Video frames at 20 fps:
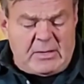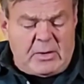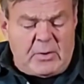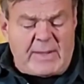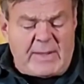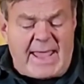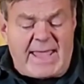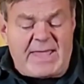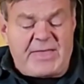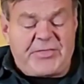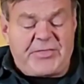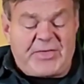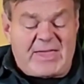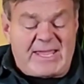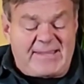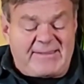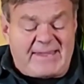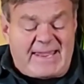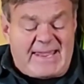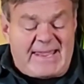Okay,
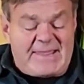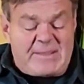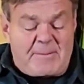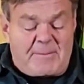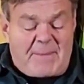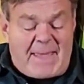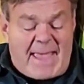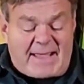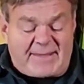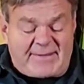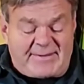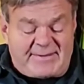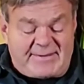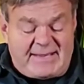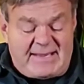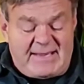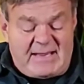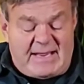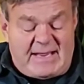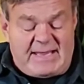things in the back
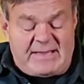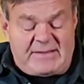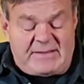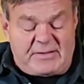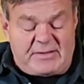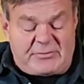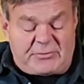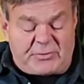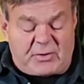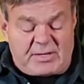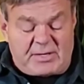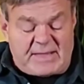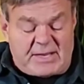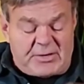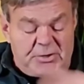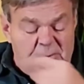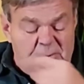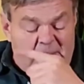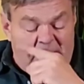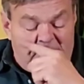seat in the trunk
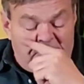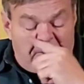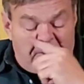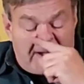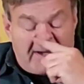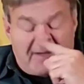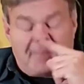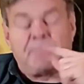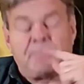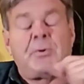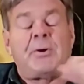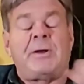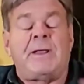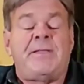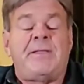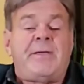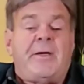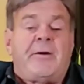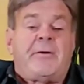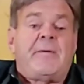that you might want to put
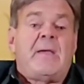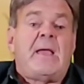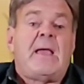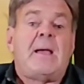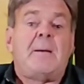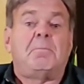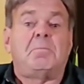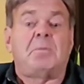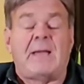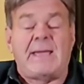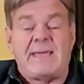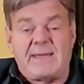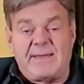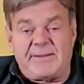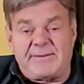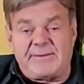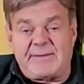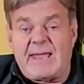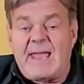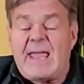in there
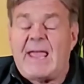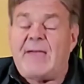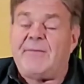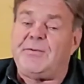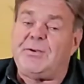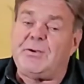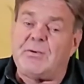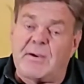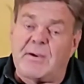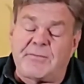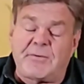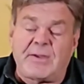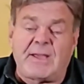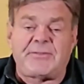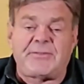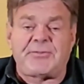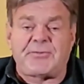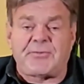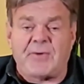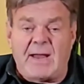blankets. If you ever
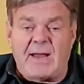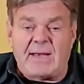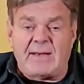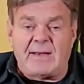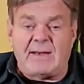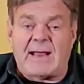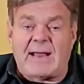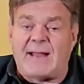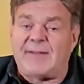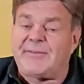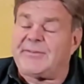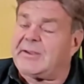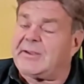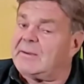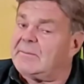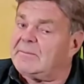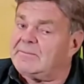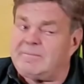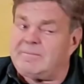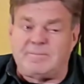get stranded on
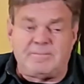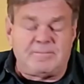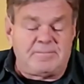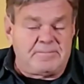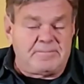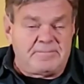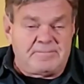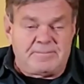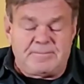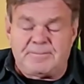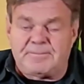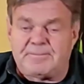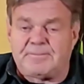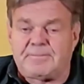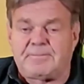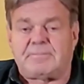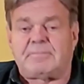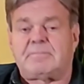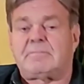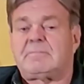some
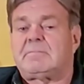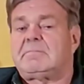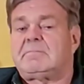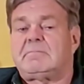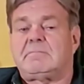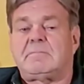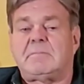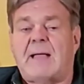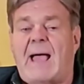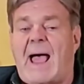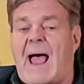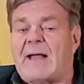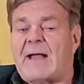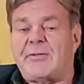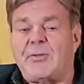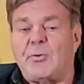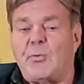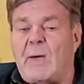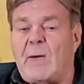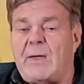
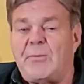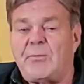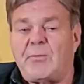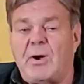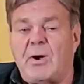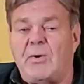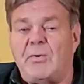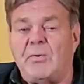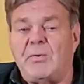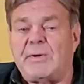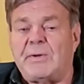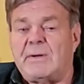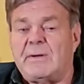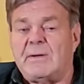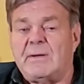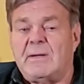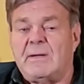out of the way road,